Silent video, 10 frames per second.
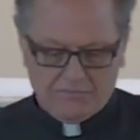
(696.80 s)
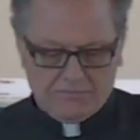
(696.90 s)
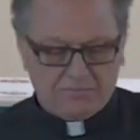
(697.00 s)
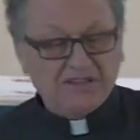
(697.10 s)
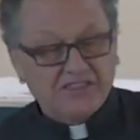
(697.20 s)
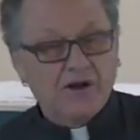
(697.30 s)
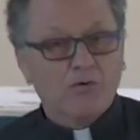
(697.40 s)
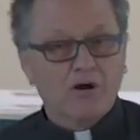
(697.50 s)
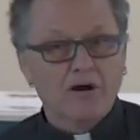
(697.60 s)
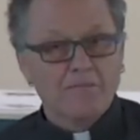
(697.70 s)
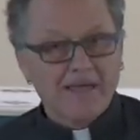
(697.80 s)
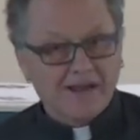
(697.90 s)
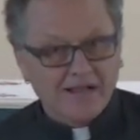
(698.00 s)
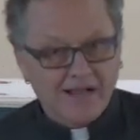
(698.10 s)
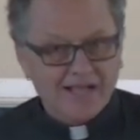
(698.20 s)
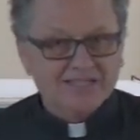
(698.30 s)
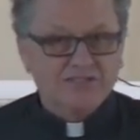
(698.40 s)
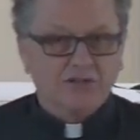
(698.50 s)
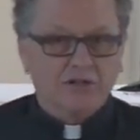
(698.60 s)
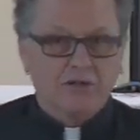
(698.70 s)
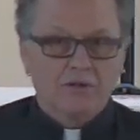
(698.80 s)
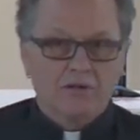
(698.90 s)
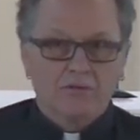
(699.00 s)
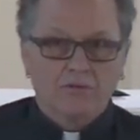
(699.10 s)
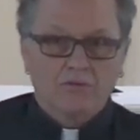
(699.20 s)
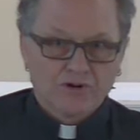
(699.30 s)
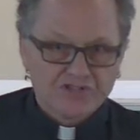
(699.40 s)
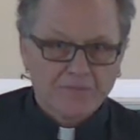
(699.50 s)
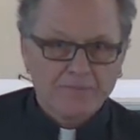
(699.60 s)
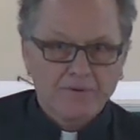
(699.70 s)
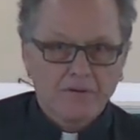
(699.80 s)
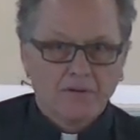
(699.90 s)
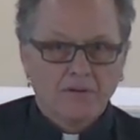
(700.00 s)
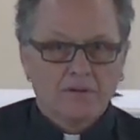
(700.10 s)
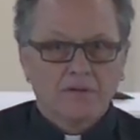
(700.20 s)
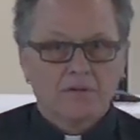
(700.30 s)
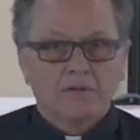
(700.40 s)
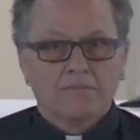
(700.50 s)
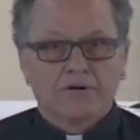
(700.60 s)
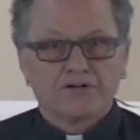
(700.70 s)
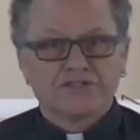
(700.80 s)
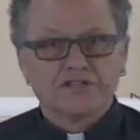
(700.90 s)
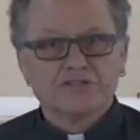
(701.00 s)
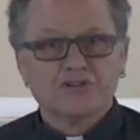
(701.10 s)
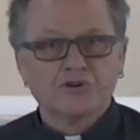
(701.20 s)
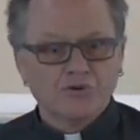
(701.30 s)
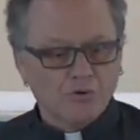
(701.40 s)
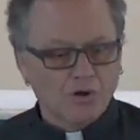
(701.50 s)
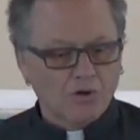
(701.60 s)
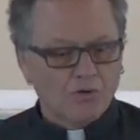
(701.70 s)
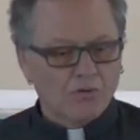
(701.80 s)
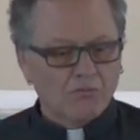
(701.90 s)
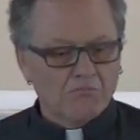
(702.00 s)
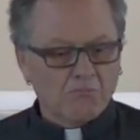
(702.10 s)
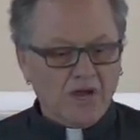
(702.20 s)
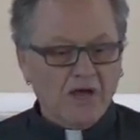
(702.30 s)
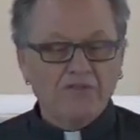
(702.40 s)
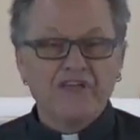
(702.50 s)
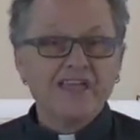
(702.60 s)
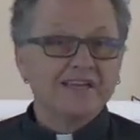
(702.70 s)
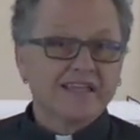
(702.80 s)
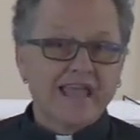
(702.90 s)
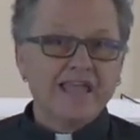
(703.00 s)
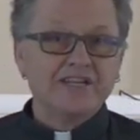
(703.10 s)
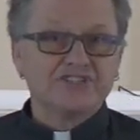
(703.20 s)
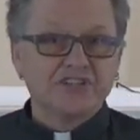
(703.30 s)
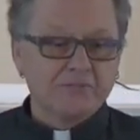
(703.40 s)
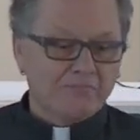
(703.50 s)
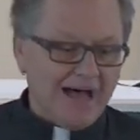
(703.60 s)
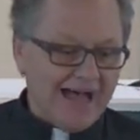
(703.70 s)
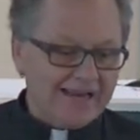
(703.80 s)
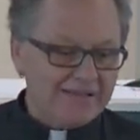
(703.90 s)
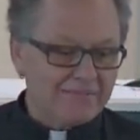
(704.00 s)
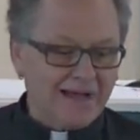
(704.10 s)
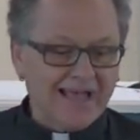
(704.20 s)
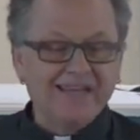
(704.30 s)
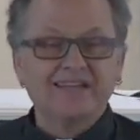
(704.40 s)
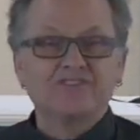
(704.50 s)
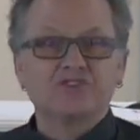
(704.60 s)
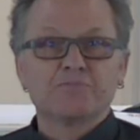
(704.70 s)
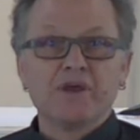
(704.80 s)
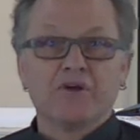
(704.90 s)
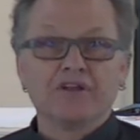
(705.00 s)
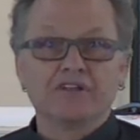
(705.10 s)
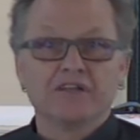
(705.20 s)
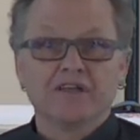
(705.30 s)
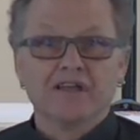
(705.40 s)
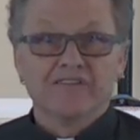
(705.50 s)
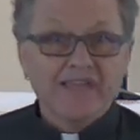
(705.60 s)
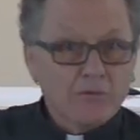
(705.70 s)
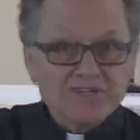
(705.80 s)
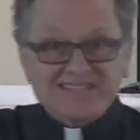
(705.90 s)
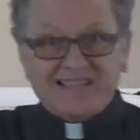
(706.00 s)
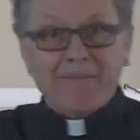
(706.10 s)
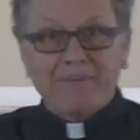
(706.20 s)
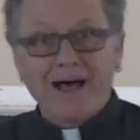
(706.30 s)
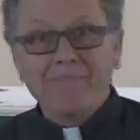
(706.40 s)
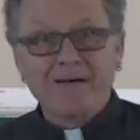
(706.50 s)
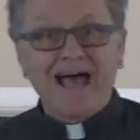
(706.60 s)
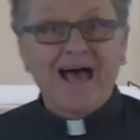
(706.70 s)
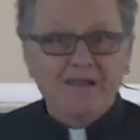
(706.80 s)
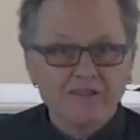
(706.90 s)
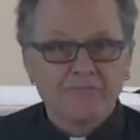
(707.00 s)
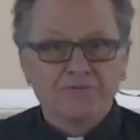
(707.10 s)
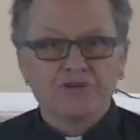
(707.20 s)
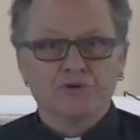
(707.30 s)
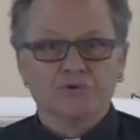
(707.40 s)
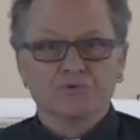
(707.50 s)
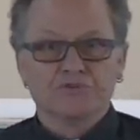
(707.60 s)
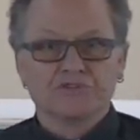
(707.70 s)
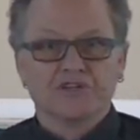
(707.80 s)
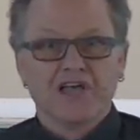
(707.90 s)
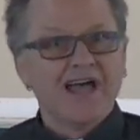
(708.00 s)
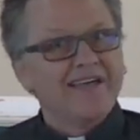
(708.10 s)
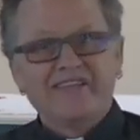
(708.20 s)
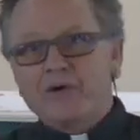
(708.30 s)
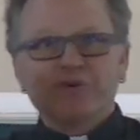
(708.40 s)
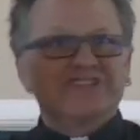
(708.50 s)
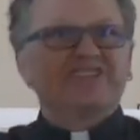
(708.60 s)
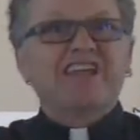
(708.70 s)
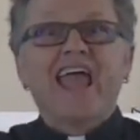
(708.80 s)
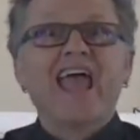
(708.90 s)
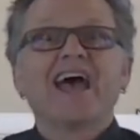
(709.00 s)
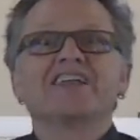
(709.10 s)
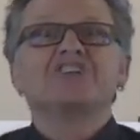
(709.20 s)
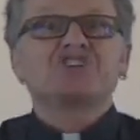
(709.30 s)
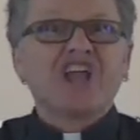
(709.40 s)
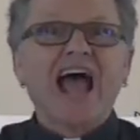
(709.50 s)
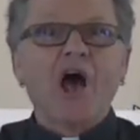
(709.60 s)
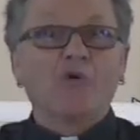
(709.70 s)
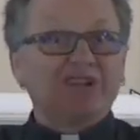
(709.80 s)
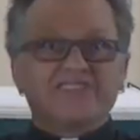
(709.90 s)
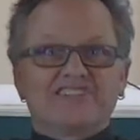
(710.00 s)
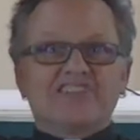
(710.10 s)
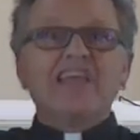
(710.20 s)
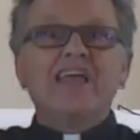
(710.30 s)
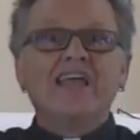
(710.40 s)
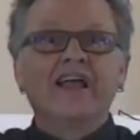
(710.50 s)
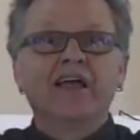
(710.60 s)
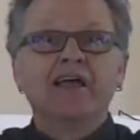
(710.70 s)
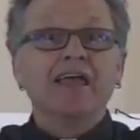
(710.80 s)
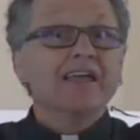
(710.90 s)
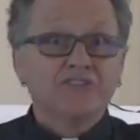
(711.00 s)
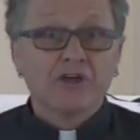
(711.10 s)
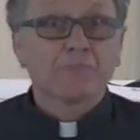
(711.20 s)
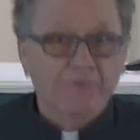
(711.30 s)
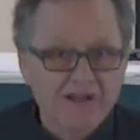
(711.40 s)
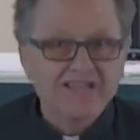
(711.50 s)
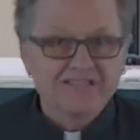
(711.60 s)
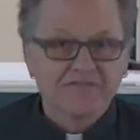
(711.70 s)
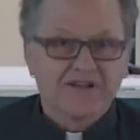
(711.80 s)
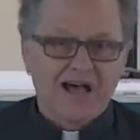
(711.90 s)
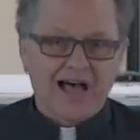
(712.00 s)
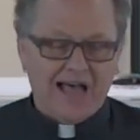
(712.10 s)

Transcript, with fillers: But there were Pentecostal worship persons who well, they engaged in body, mind, and spirit. They would step up out of the pews and they would stand and shout and sing in their praise of God.